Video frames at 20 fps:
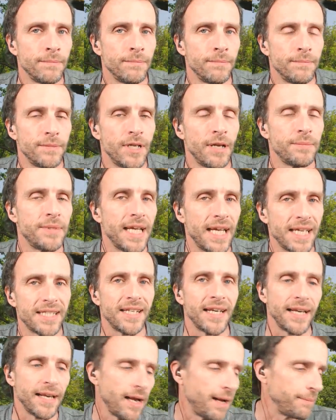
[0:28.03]
See, I'm
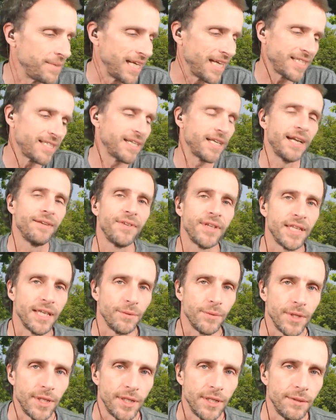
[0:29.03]
testing everything
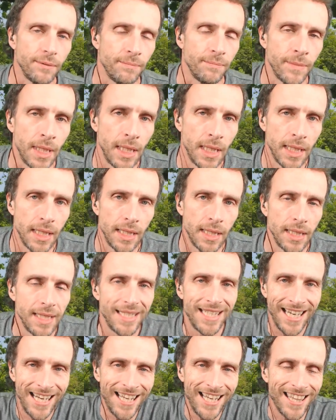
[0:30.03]
with you.
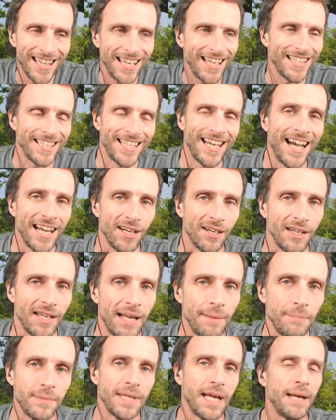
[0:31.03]
Teeth, title.
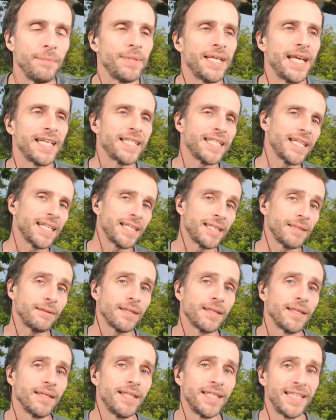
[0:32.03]
I'm testing
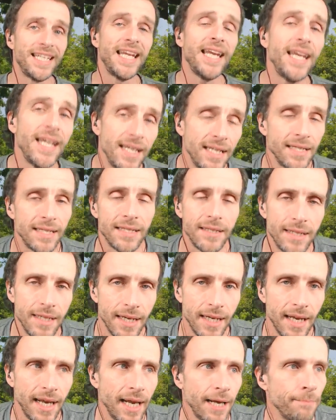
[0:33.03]
the T's
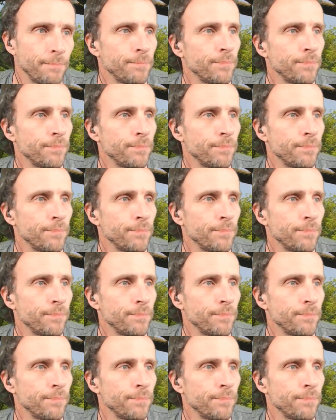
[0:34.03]
today.